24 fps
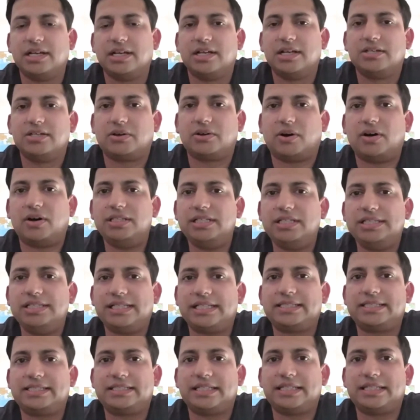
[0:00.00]
So all these
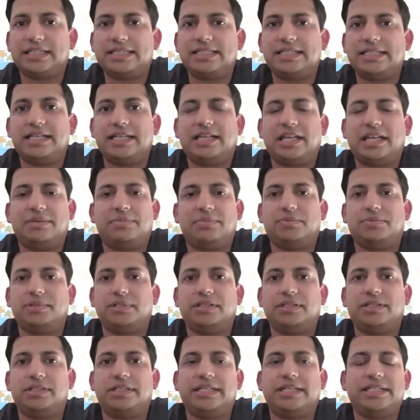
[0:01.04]
existing
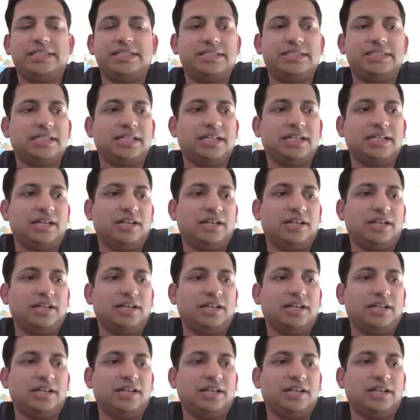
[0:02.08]
capabilities,